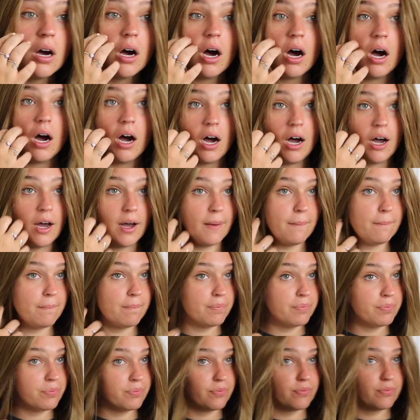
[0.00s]

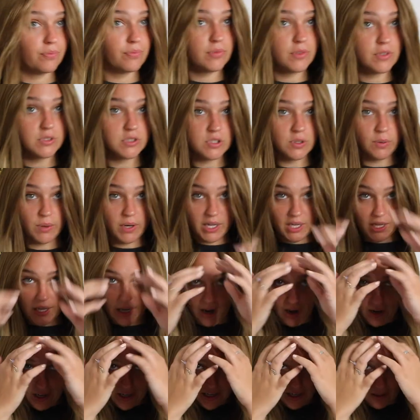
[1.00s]
Um, so when I
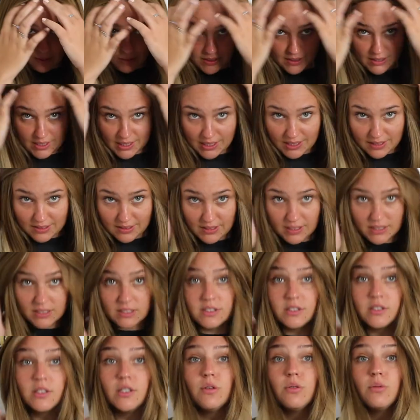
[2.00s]
got it, I was like, is
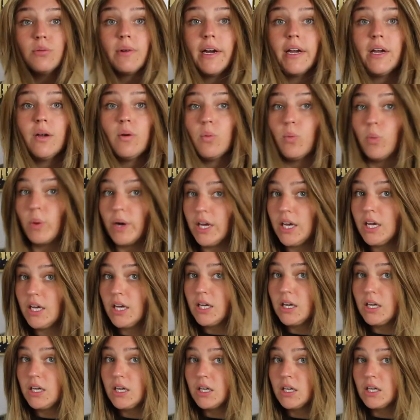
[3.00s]
this the right
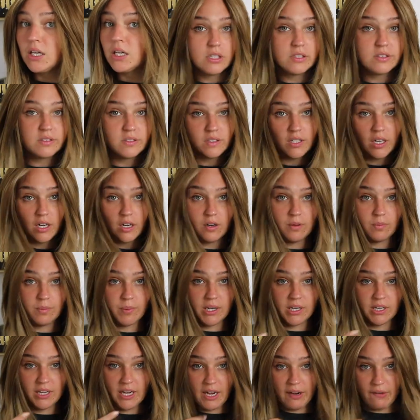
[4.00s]
wig? So,
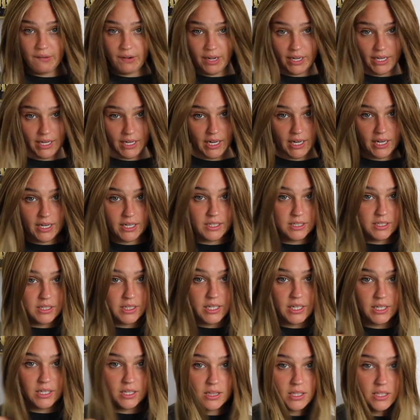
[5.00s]
but now I kind of
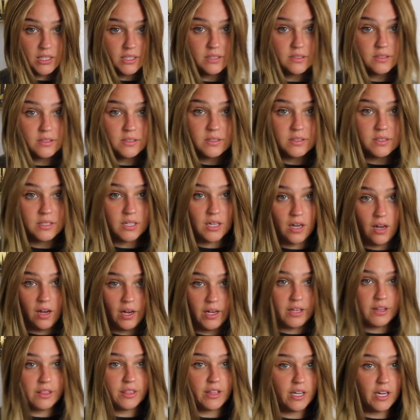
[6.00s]
like this.
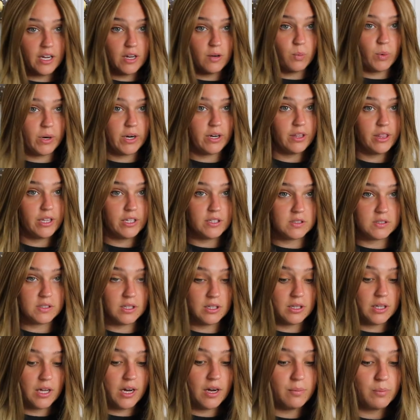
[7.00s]
I think I'd wear this a
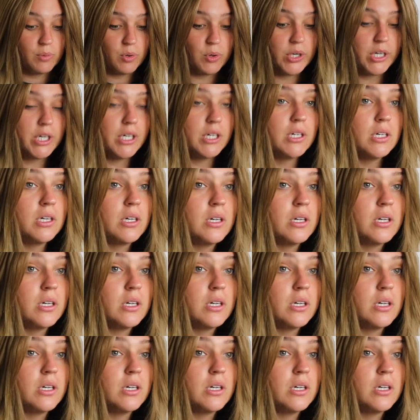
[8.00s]
lot more